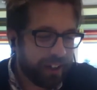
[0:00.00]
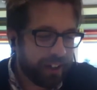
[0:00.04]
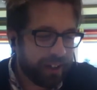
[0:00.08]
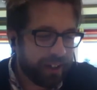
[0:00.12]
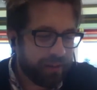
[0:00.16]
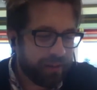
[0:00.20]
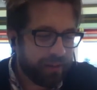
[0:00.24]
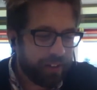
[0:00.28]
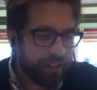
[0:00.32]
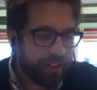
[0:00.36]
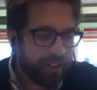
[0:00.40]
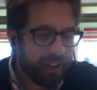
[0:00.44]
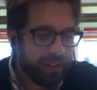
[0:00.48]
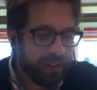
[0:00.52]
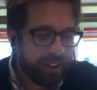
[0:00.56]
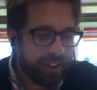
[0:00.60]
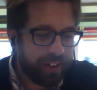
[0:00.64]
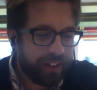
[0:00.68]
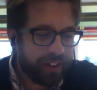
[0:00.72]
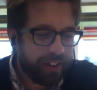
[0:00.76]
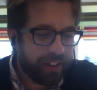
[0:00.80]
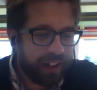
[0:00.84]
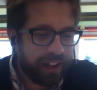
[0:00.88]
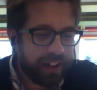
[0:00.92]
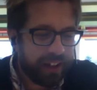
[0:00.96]
favorite
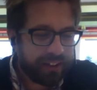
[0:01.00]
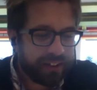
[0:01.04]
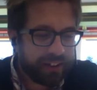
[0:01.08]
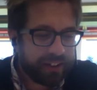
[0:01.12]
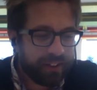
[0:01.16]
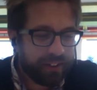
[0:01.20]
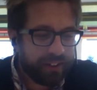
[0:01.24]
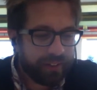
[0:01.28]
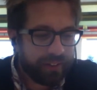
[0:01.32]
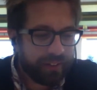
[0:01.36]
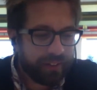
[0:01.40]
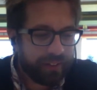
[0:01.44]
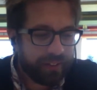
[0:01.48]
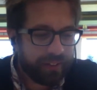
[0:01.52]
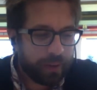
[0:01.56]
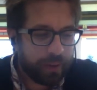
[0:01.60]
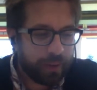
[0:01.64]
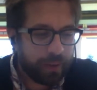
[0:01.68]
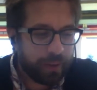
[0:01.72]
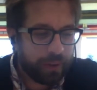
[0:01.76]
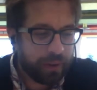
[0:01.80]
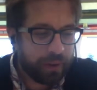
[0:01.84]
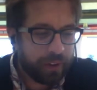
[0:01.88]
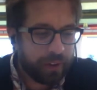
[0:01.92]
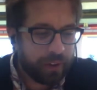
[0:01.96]
Thanksgiving
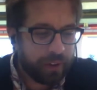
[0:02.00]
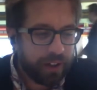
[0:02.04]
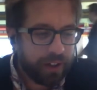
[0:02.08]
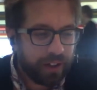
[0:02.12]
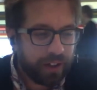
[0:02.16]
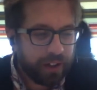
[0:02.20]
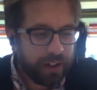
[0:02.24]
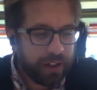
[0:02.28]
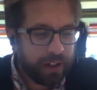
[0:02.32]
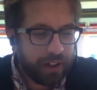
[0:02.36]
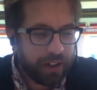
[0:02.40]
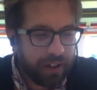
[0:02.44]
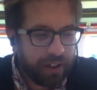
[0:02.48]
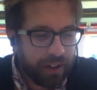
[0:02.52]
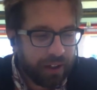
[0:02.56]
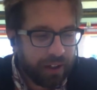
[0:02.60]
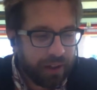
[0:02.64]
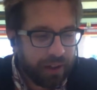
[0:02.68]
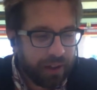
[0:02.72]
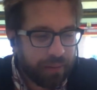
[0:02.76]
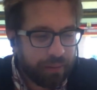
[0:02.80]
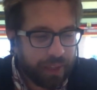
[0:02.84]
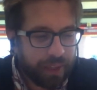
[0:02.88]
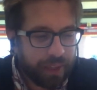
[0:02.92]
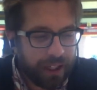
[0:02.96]
food.
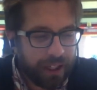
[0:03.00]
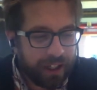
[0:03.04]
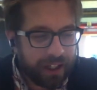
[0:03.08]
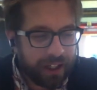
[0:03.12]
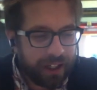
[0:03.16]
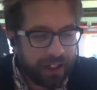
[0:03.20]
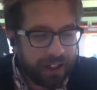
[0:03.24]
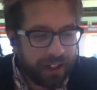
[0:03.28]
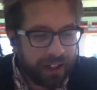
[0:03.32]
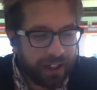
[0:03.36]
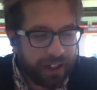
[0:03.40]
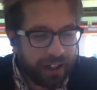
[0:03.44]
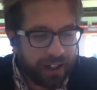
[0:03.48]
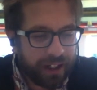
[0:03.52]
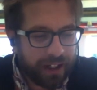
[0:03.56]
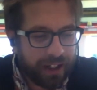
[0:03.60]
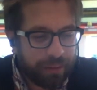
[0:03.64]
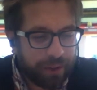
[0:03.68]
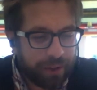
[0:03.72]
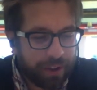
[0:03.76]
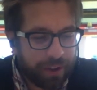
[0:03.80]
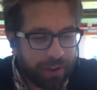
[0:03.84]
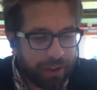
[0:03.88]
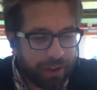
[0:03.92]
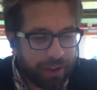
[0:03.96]
Man, I am
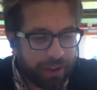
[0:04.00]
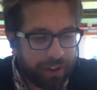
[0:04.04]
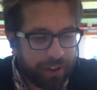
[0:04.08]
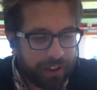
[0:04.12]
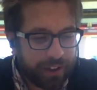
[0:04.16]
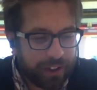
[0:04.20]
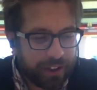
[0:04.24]
hungry.